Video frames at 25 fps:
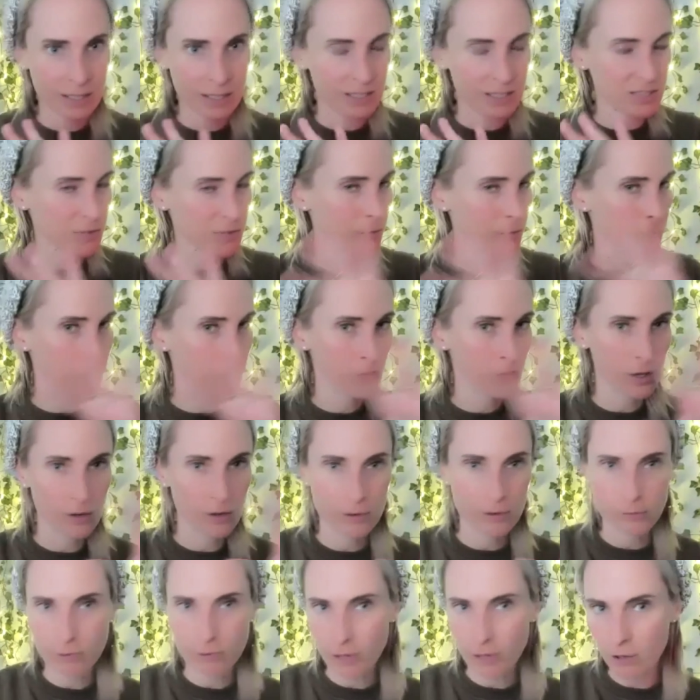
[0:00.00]
It's
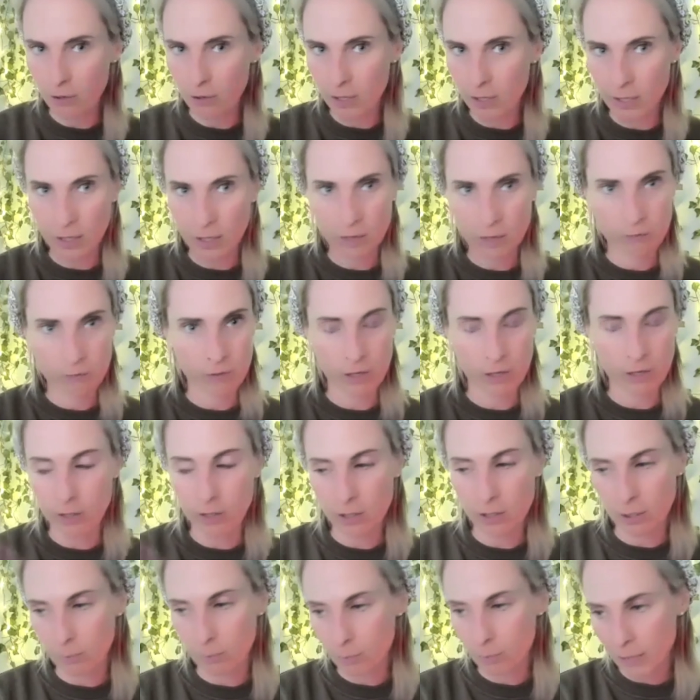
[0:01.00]
very, very, very
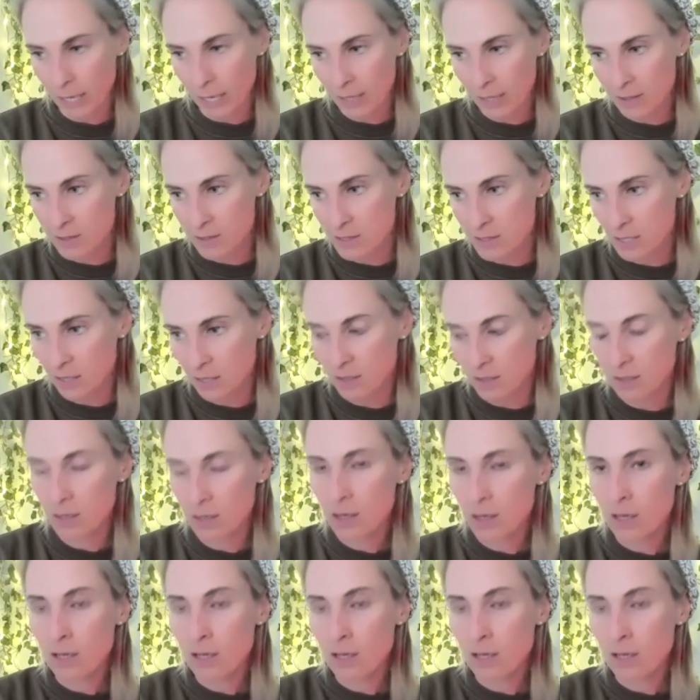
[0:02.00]
complex. And